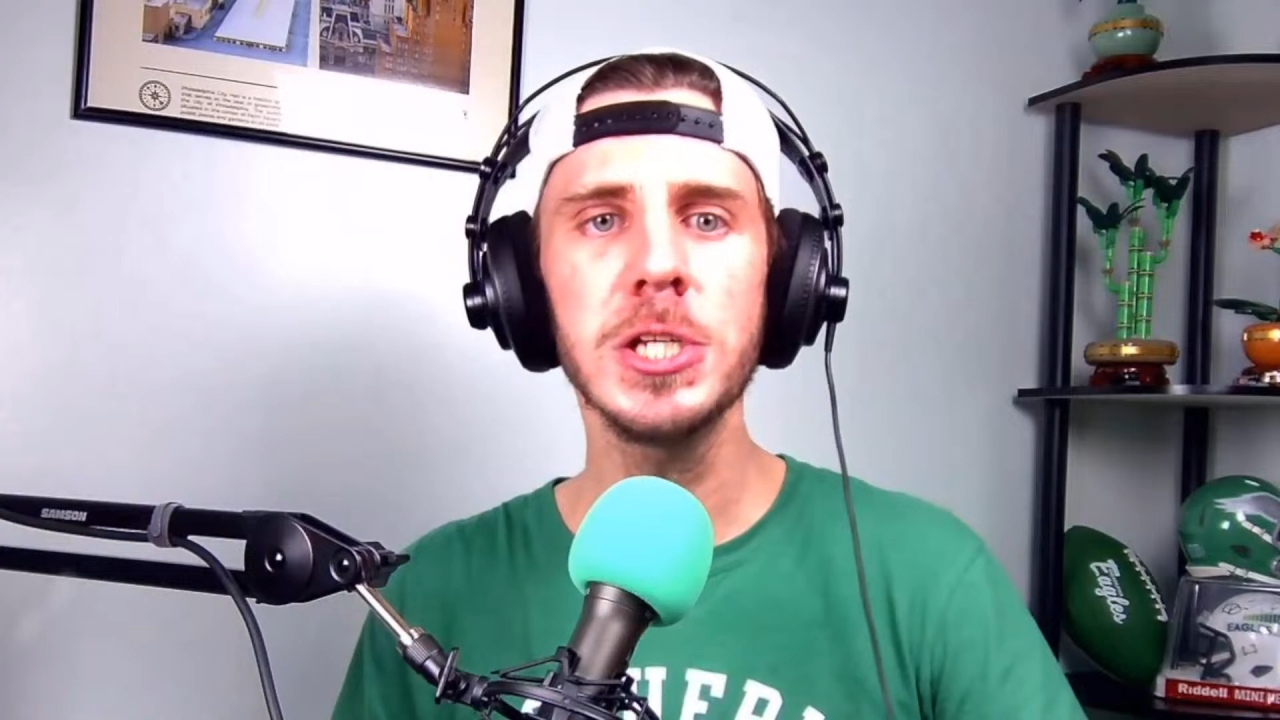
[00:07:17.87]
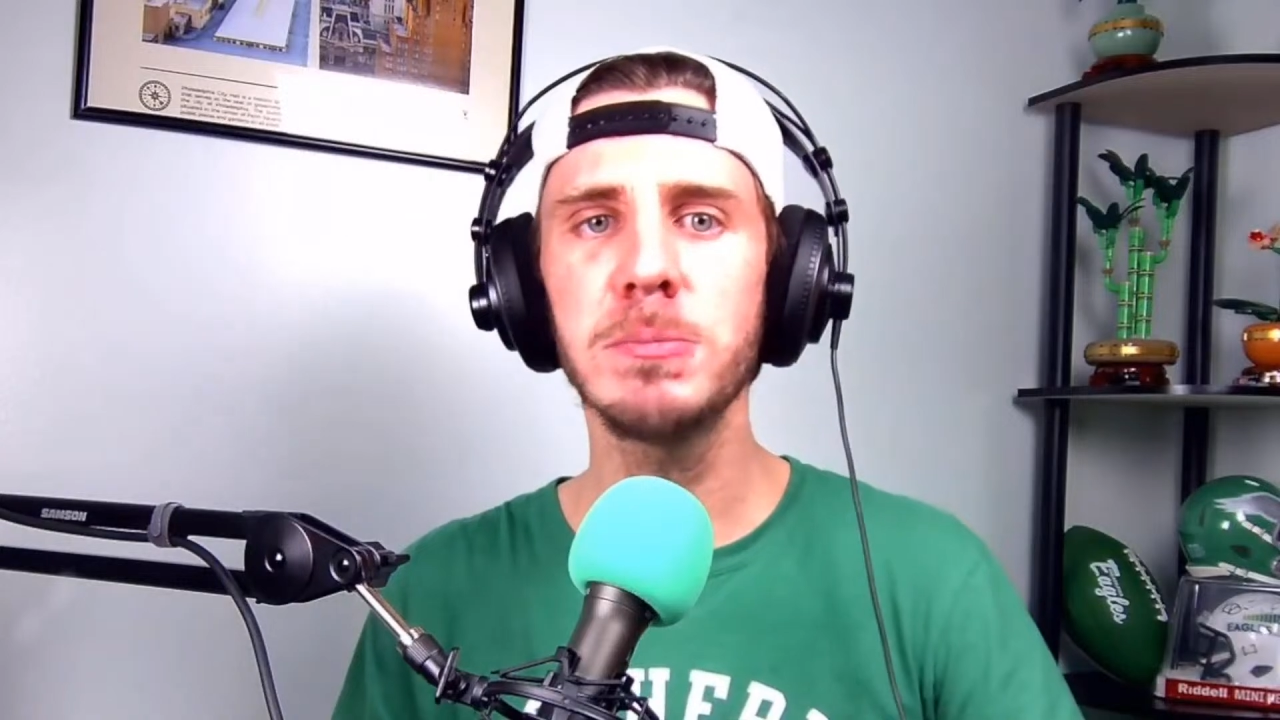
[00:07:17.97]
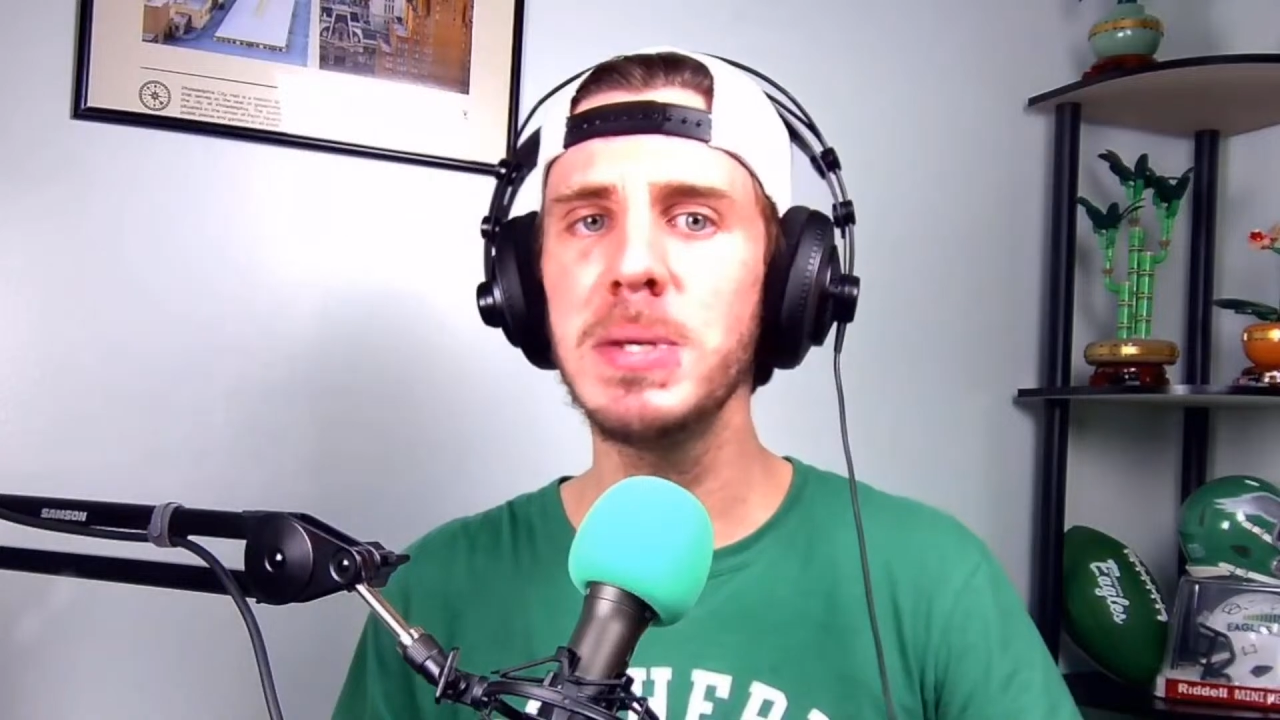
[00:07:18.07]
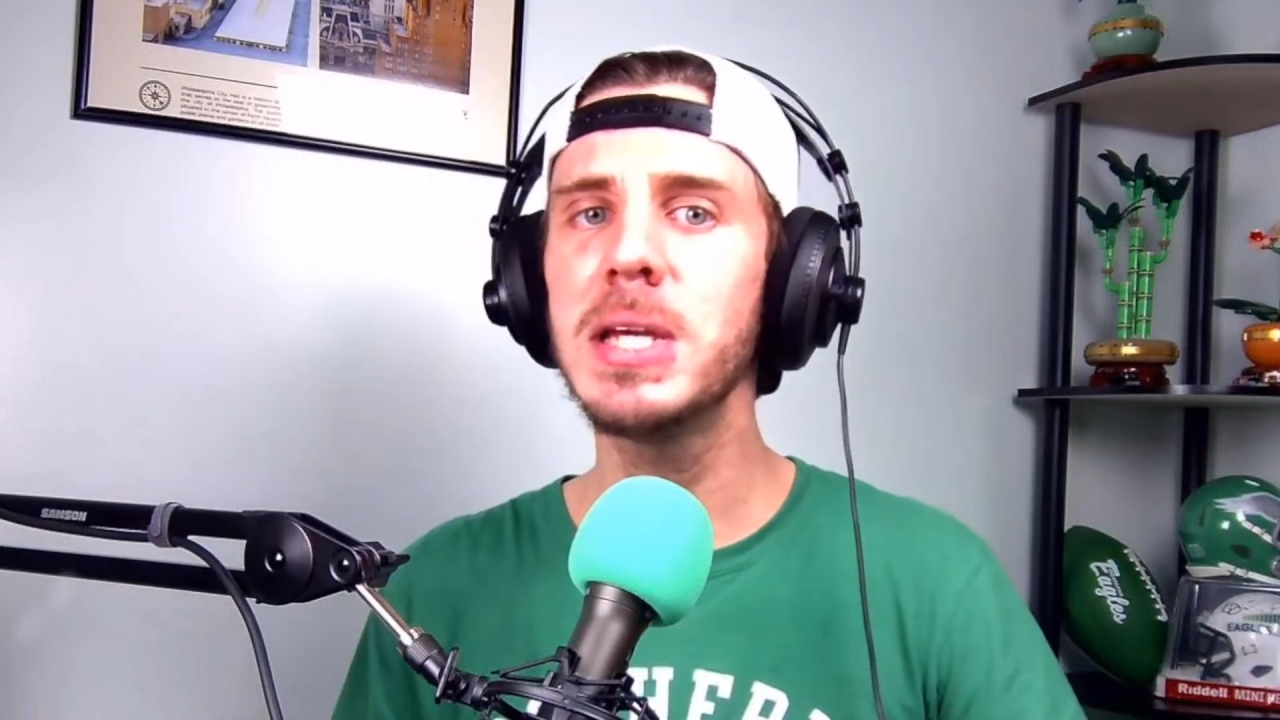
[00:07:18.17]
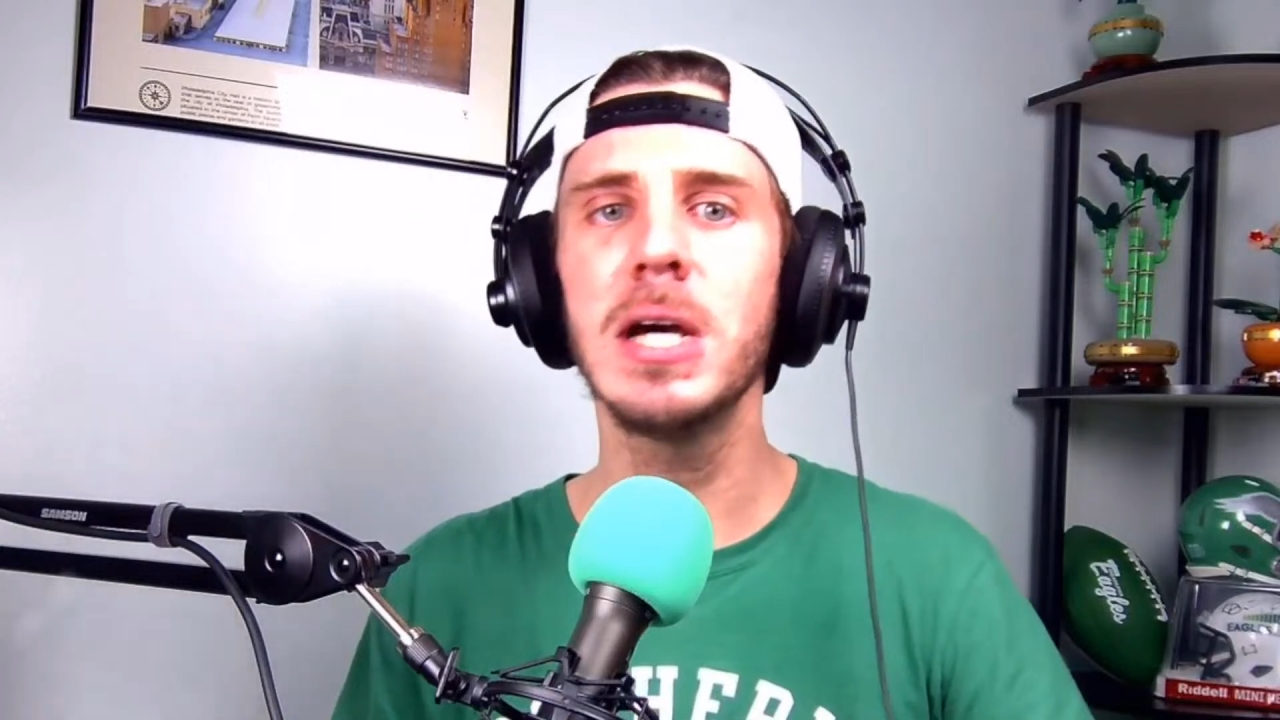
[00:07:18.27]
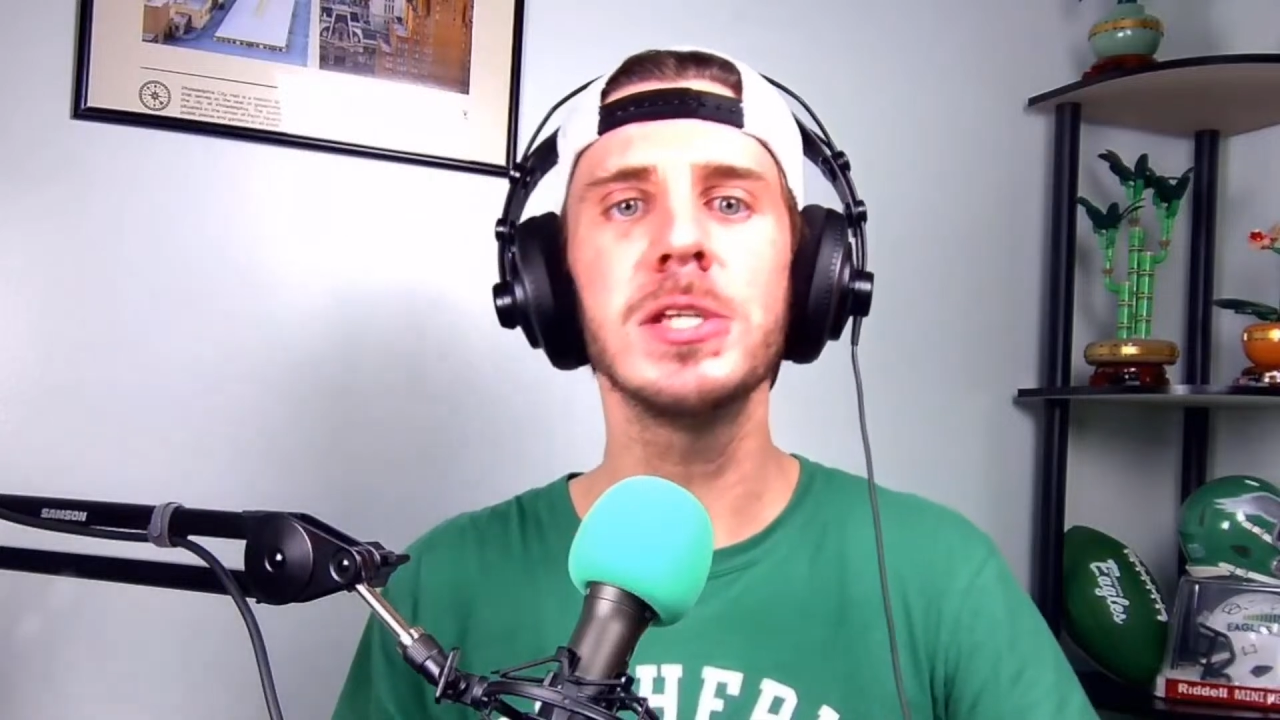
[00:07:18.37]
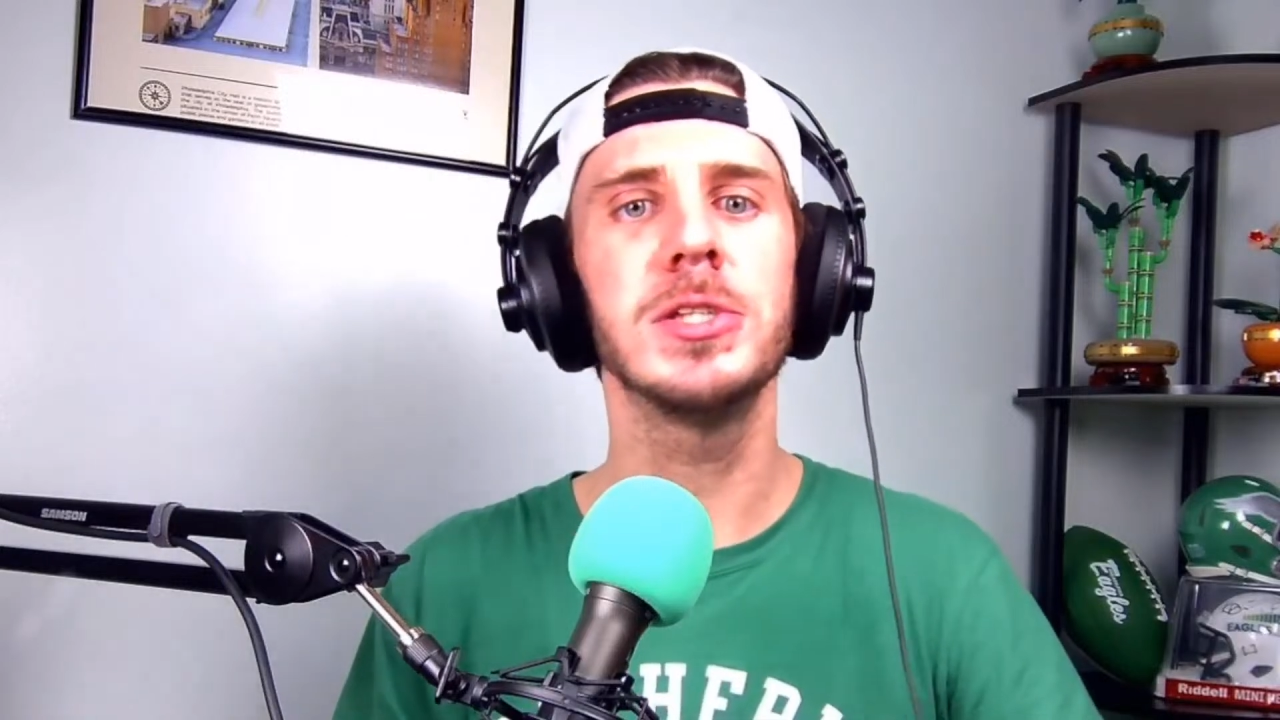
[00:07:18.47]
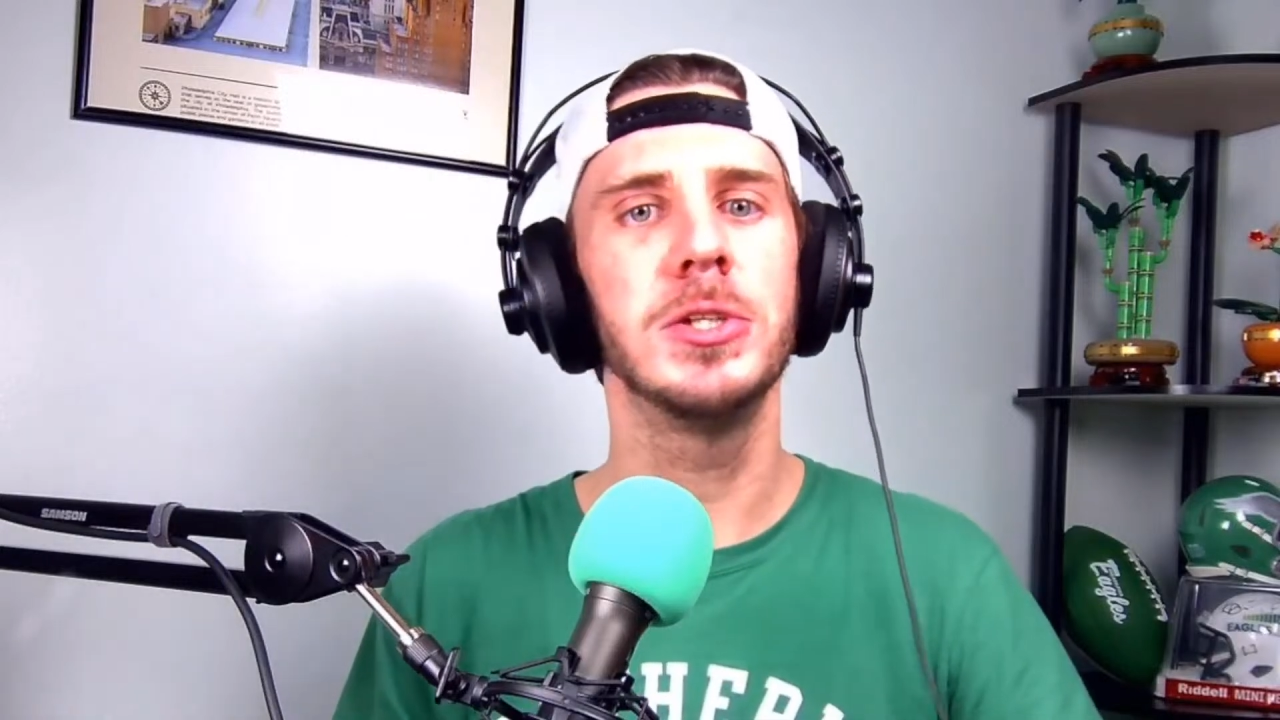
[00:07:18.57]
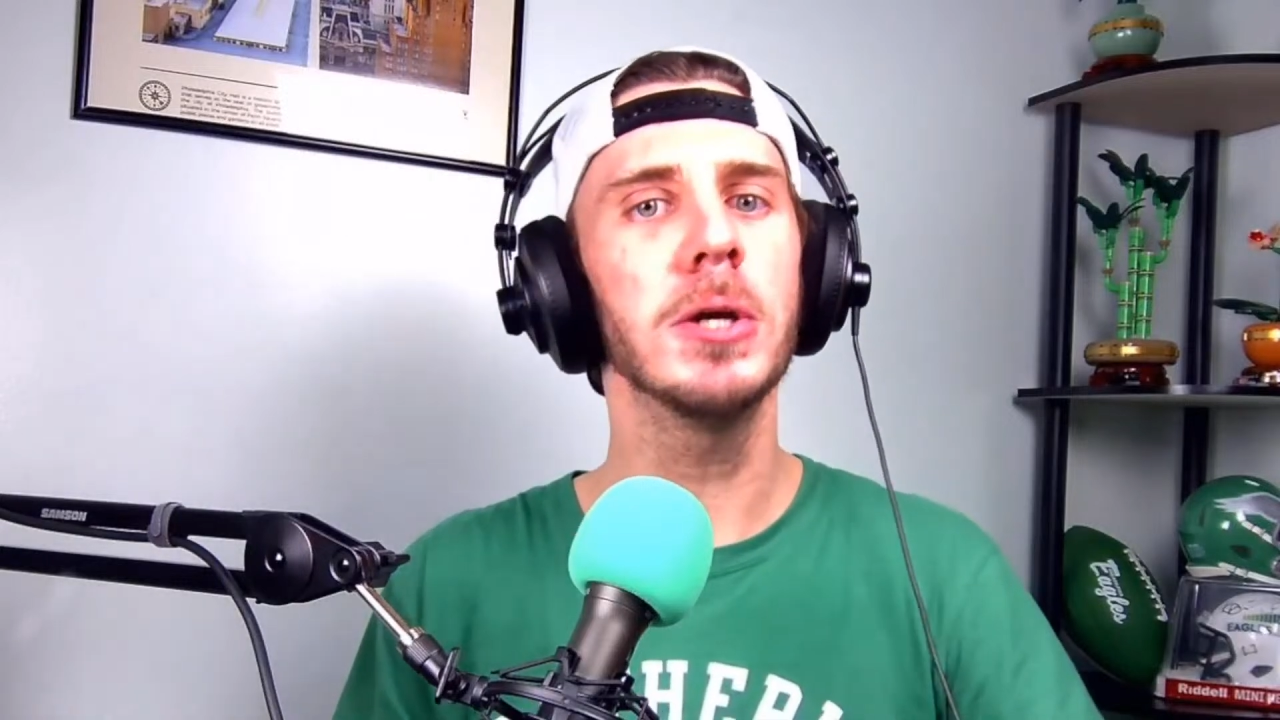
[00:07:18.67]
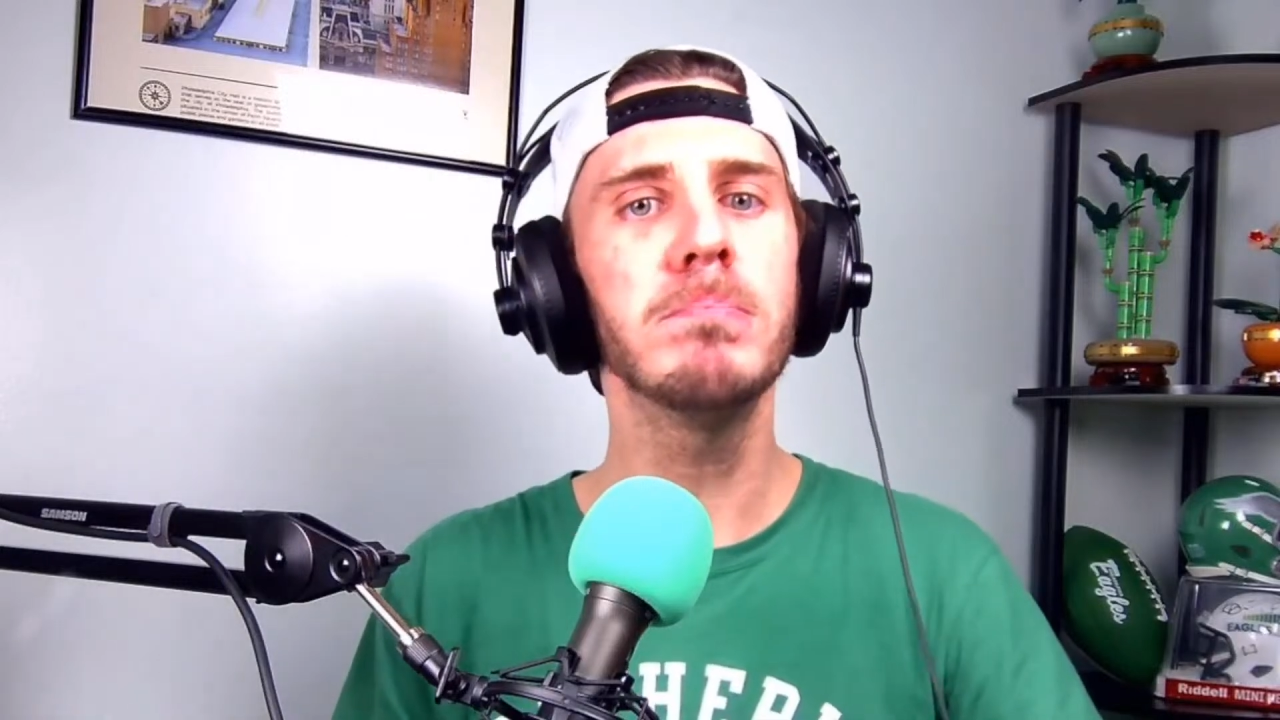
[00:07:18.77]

because your